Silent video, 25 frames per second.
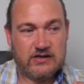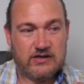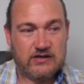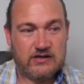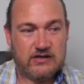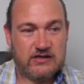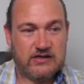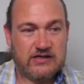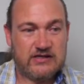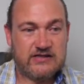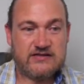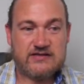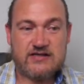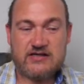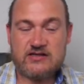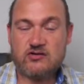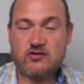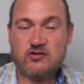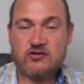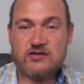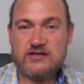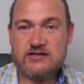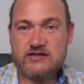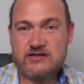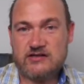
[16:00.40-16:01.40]
in a
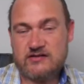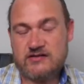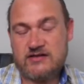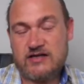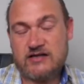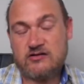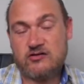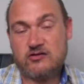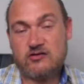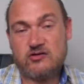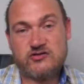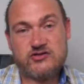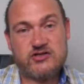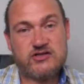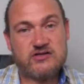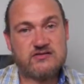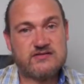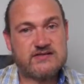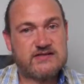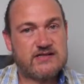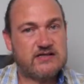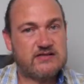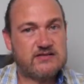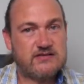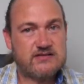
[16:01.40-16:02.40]
technological
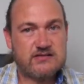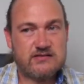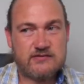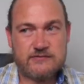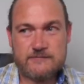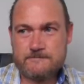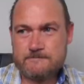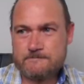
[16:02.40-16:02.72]
sense.